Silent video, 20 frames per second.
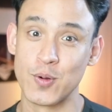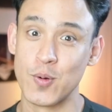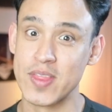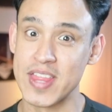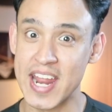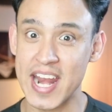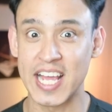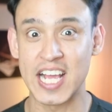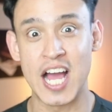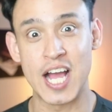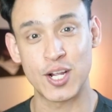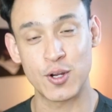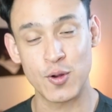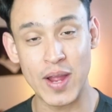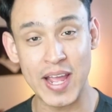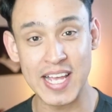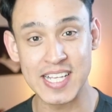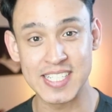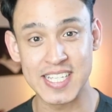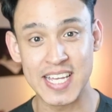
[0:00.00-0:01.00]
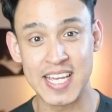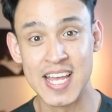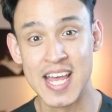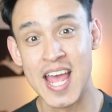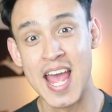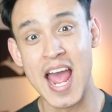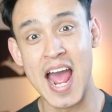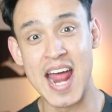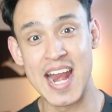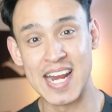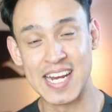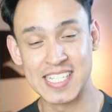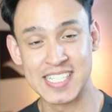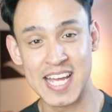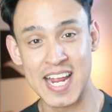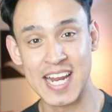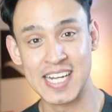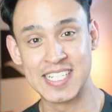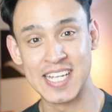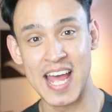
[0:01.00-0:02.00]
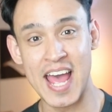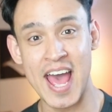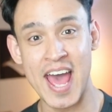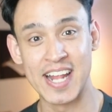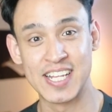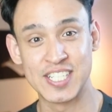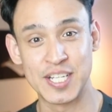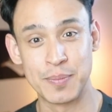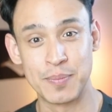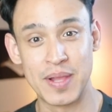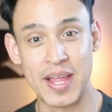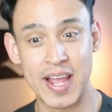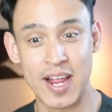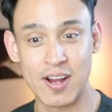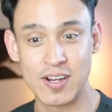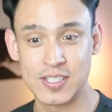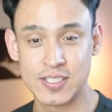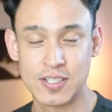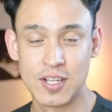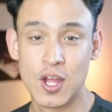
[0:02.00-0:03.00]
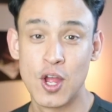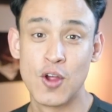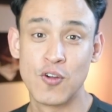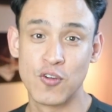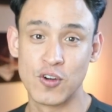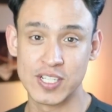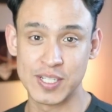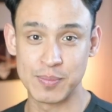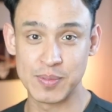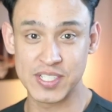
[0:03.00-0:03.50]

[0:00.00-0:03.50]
well then I got crazy and I decided to add some layers for some